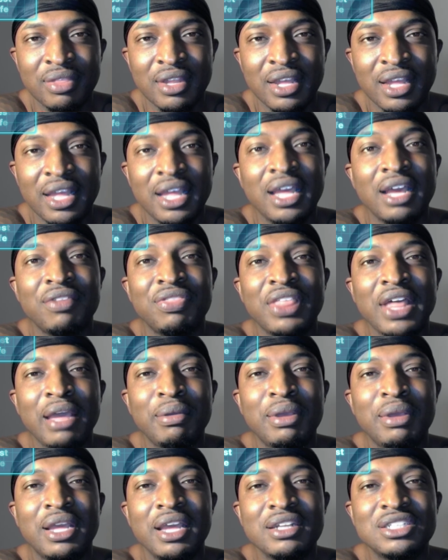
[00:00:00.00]
If they
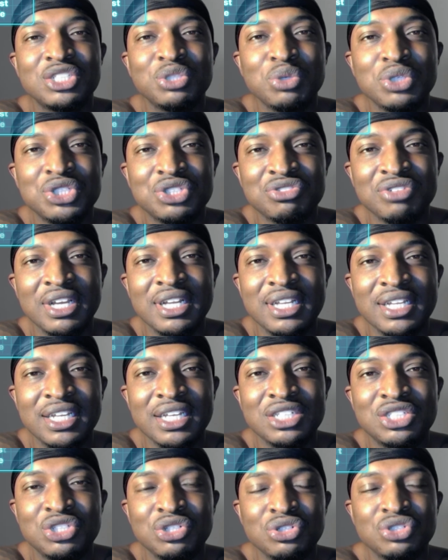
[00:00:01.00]
get you a drink to
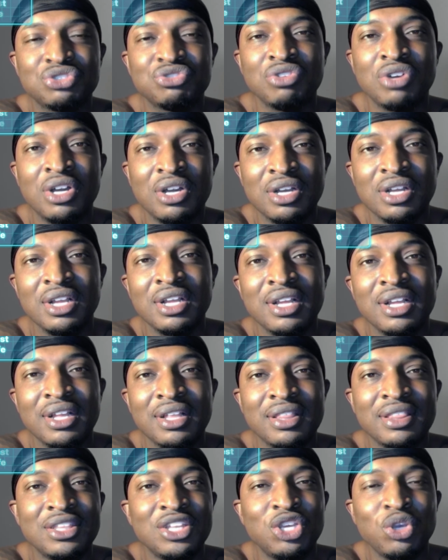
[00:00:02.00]
get you drunk,
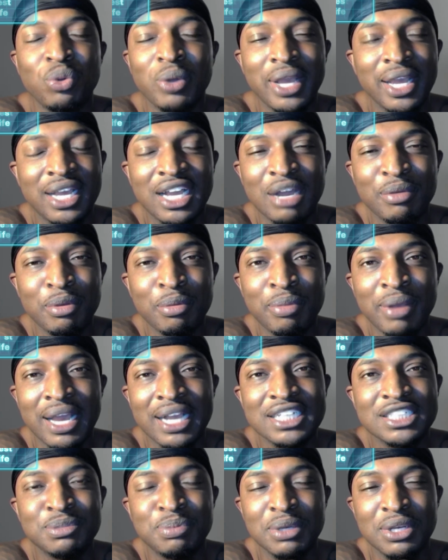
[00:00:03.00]
you ain't coming back
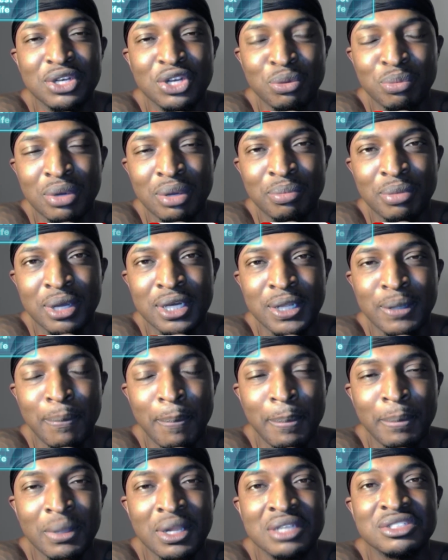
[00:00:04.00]
and spending no more money.
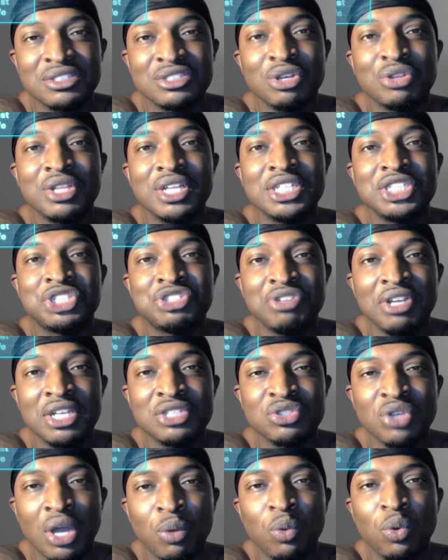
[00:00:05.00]
So these drinks
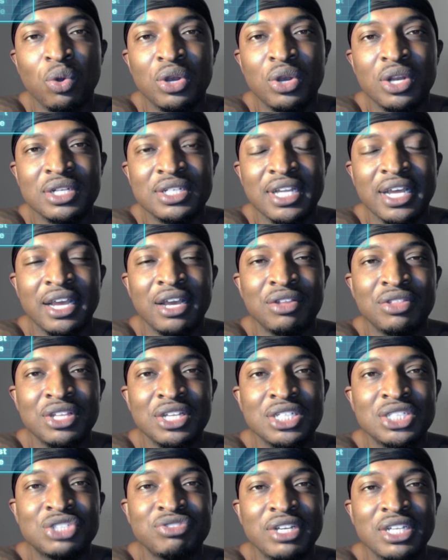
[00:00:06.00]
are watered down.
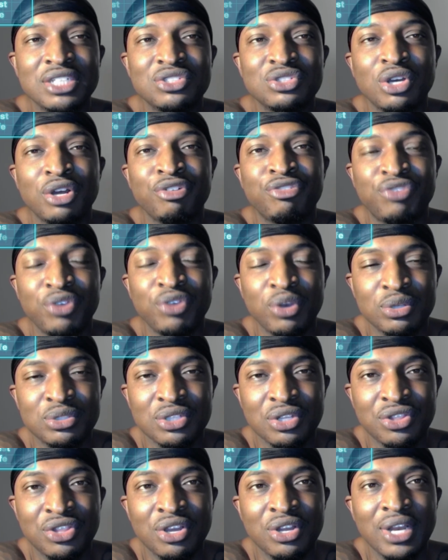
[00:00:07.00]
These drinks are
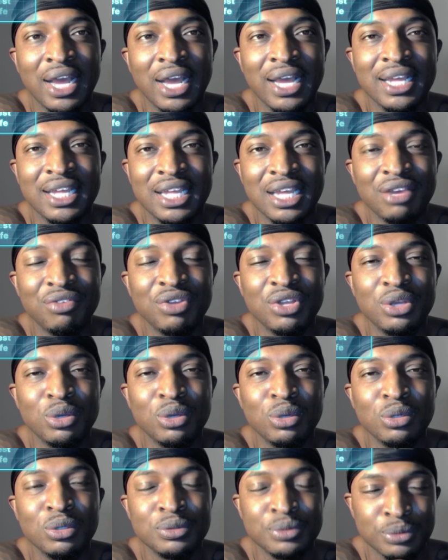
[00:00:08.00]
filtered. They're not giving
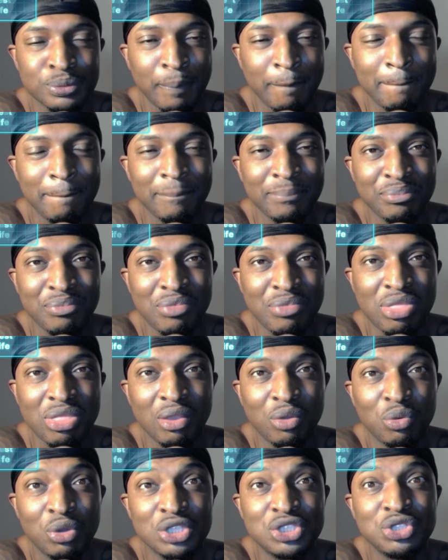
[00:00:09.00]
you
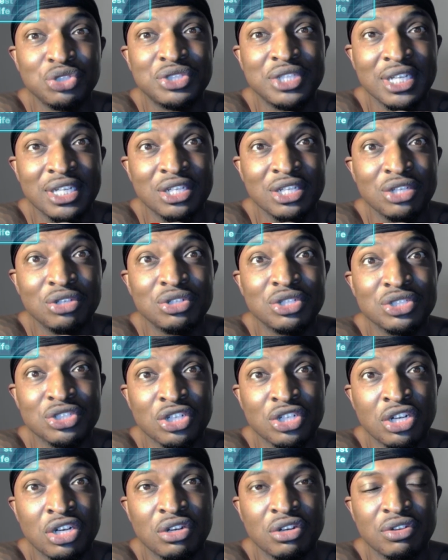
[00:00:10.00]
what you think you
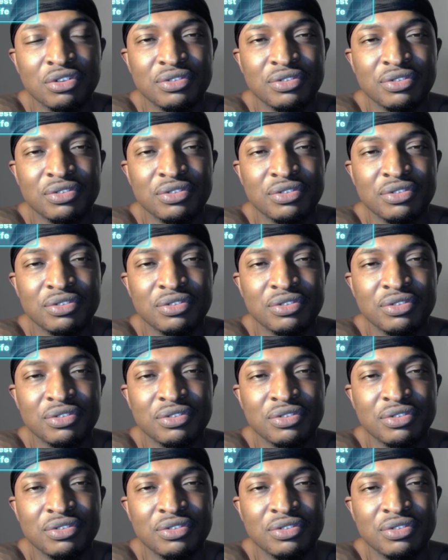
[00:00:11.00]
deserve.